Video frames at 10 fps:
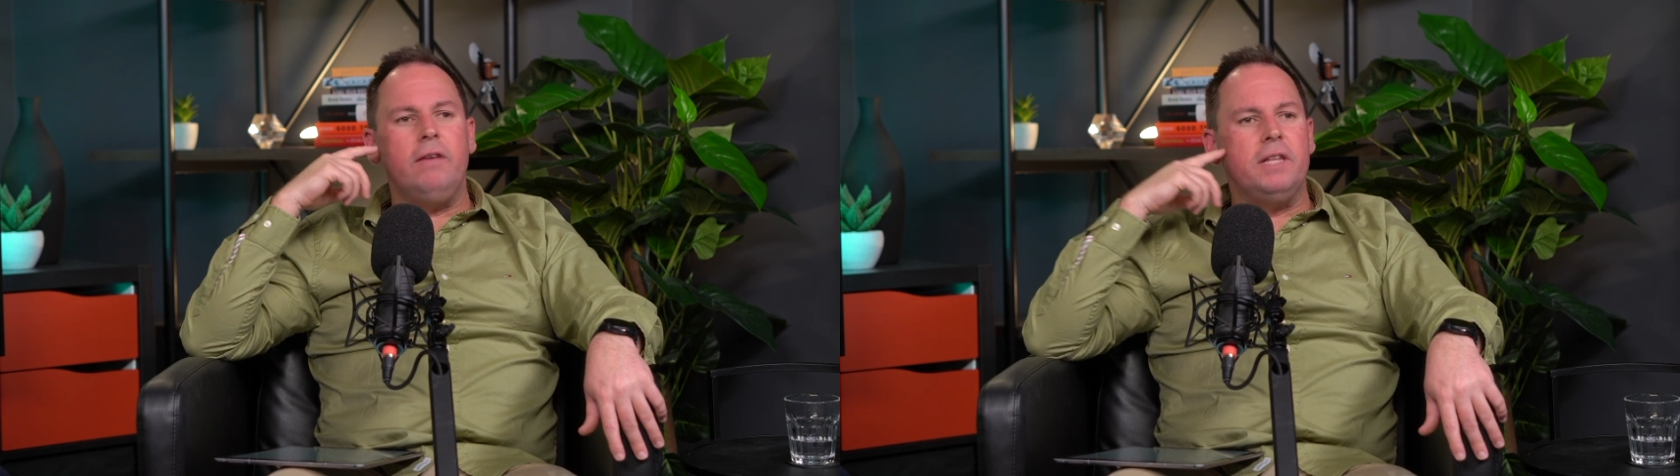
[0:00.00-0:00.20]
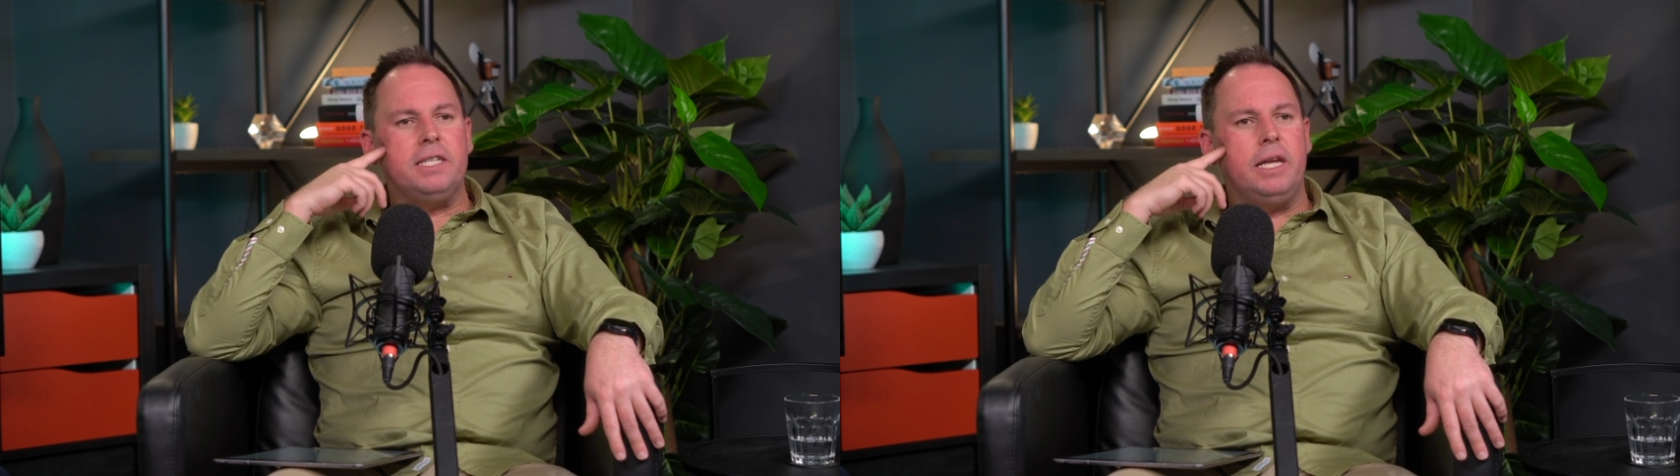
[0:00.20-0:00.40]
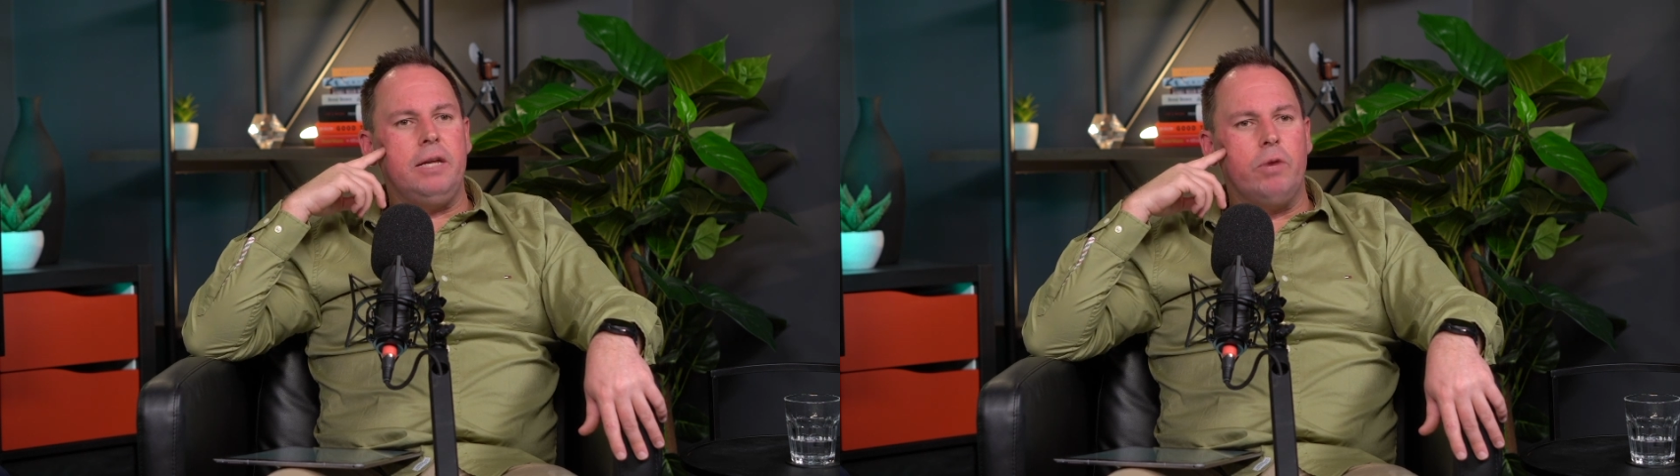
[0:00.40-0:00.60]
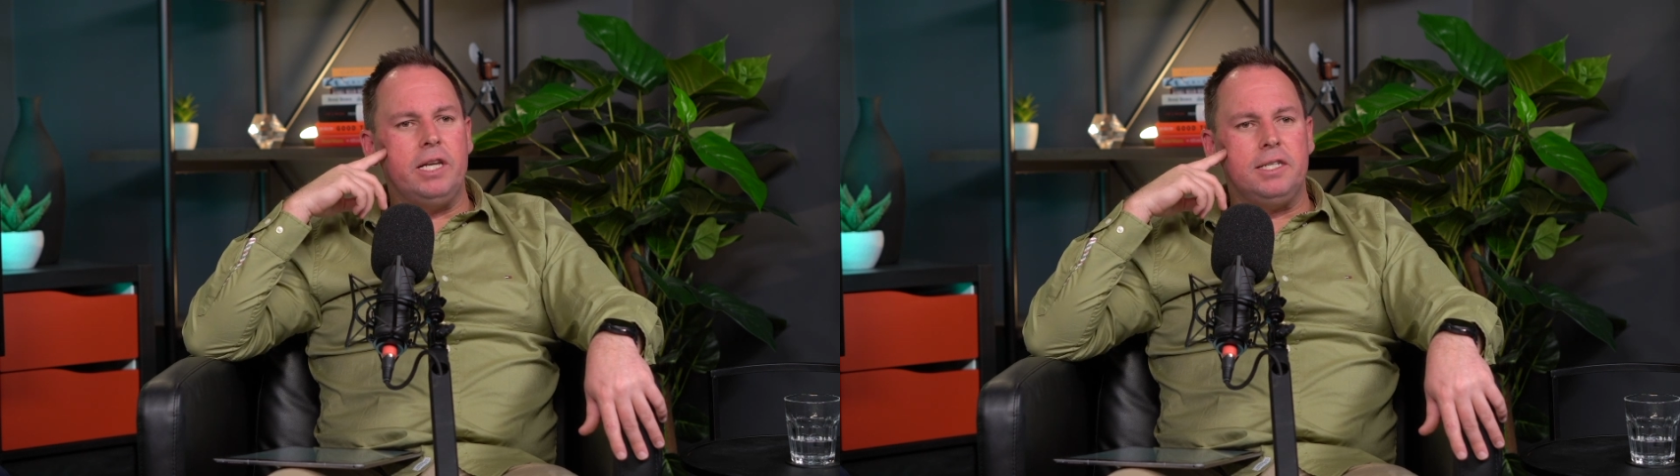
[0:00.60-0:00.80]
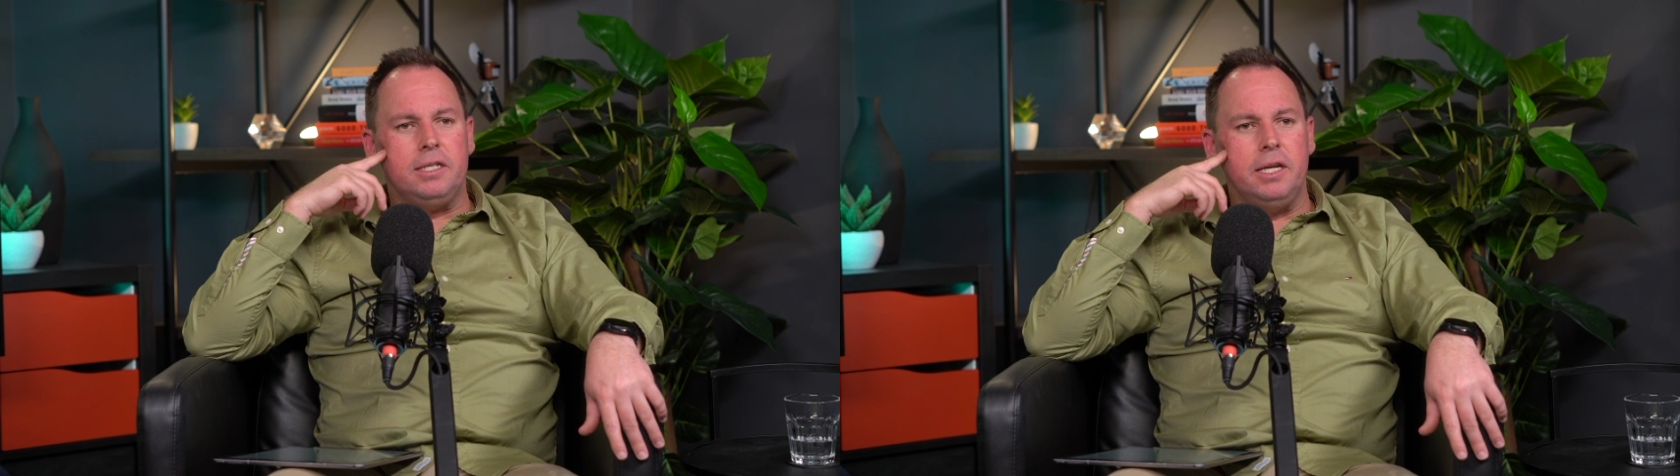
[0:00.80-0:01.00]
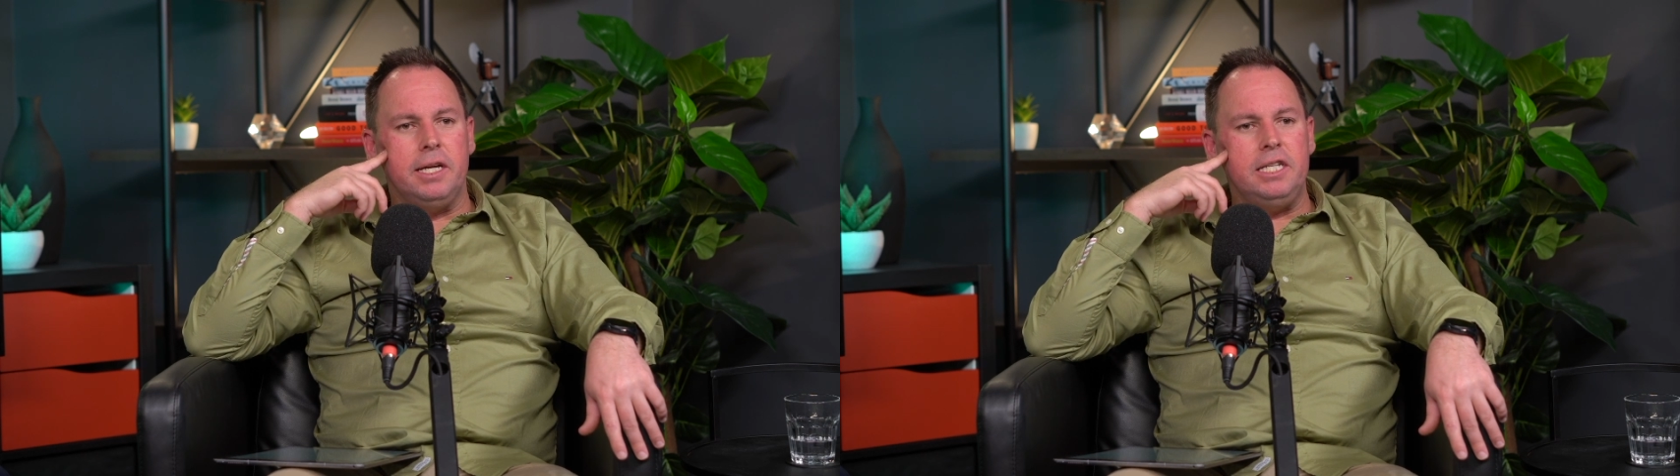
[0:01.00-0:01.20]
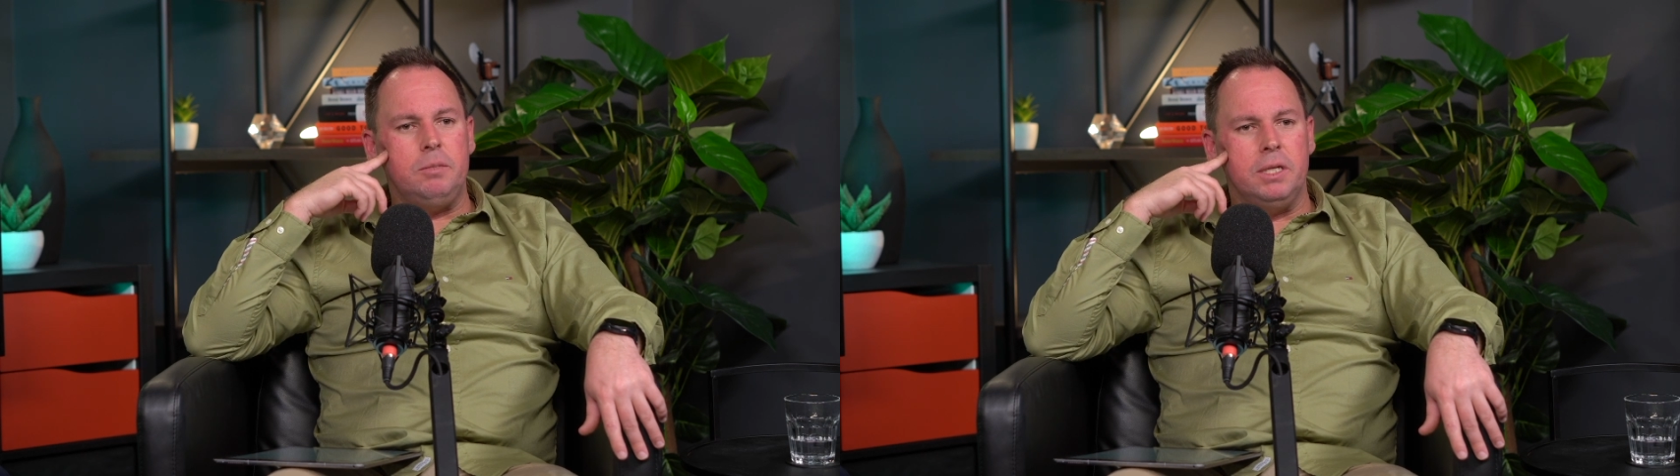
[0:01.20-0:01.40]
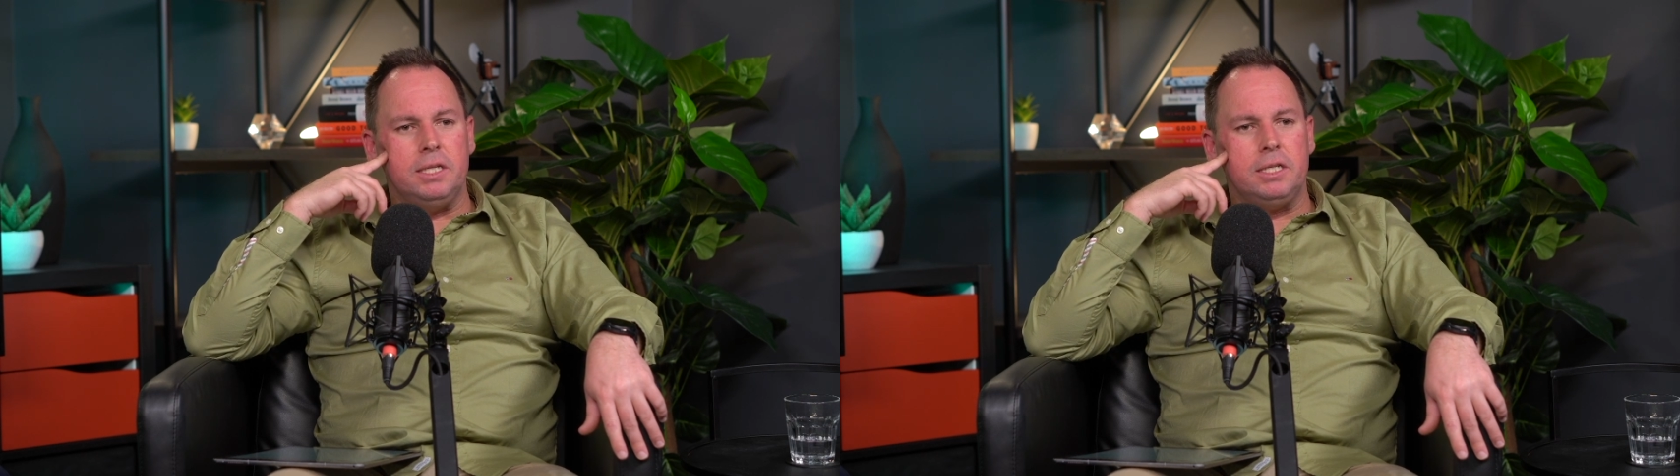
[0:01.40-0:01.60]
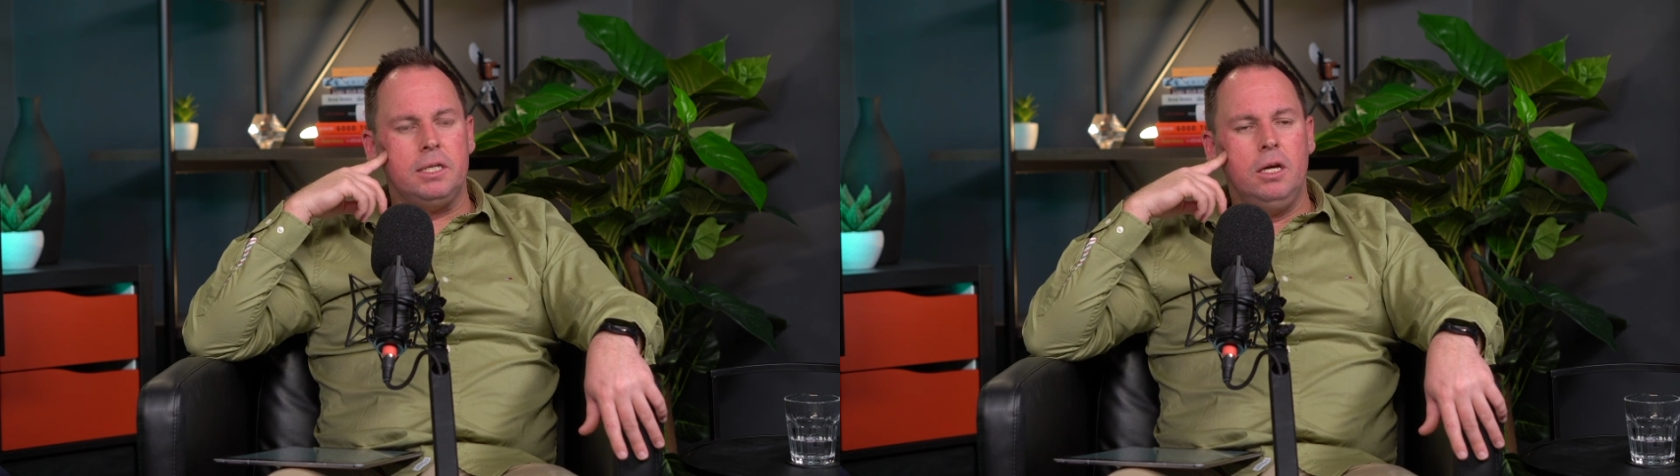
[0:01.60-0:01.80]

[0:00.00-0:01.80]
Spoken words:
if there's any registered easements